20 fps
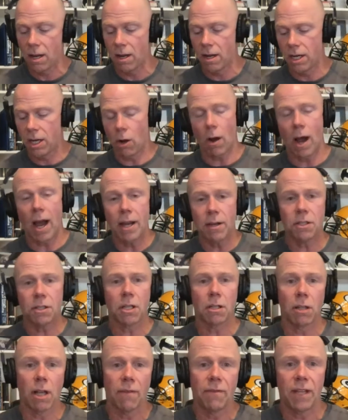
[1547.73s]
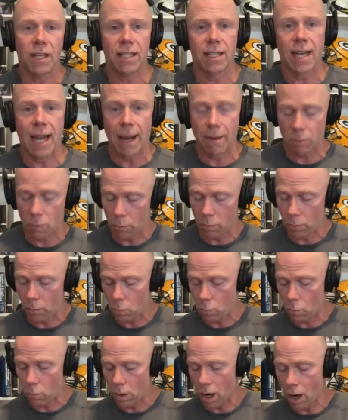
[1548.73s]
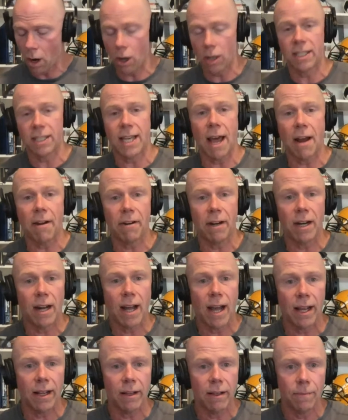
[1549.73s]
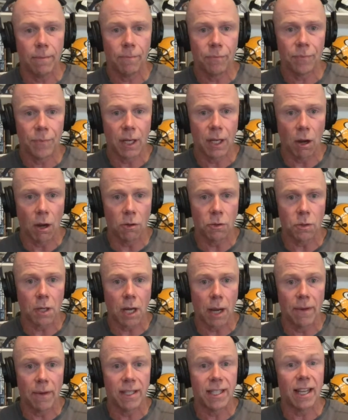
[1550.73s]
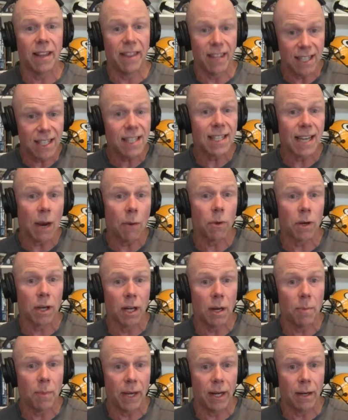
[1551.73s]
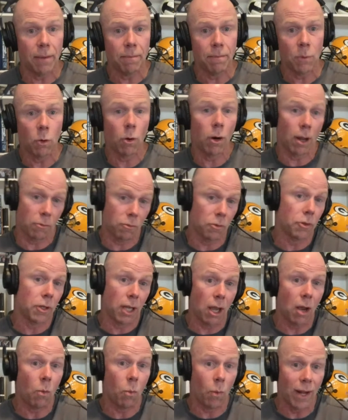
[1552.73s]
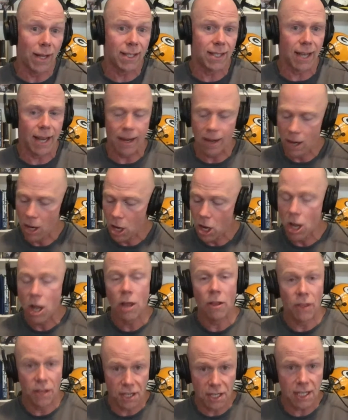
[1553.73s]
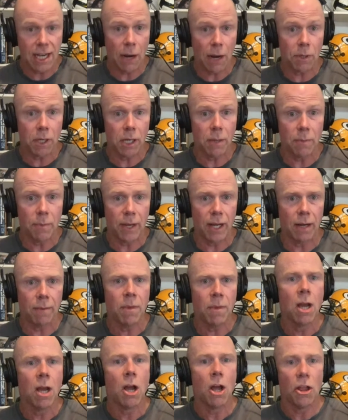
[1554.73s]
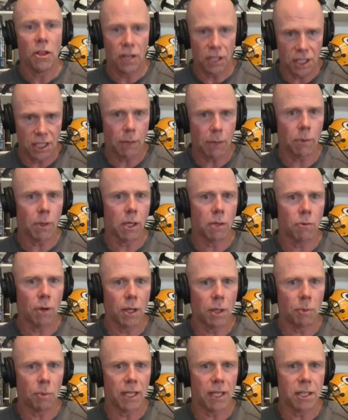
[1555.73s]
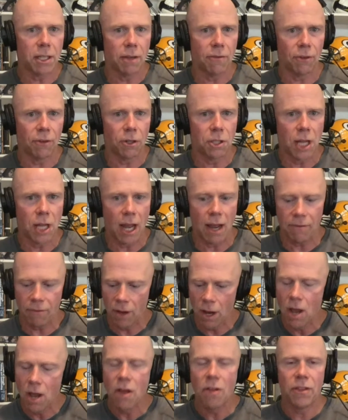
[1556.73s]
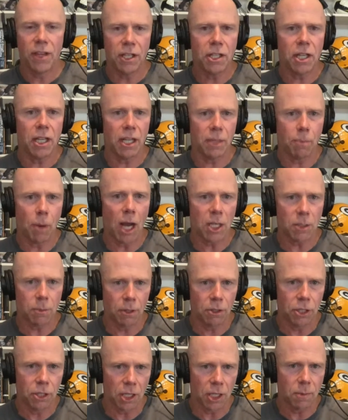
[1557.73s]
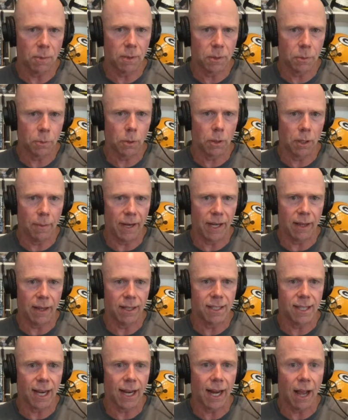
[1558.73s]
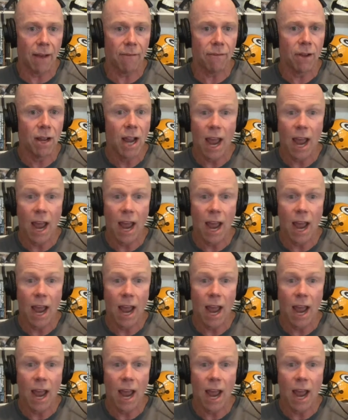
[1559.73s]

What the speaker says: I used to love these games when on Saturday night, the coach would come in and say, this is how we're going to beat them, or really on Wednesday, this is how we're going to beat them. This is how we're going to run the plays in the first half. These are the possible adjustments we're going to make in the second half.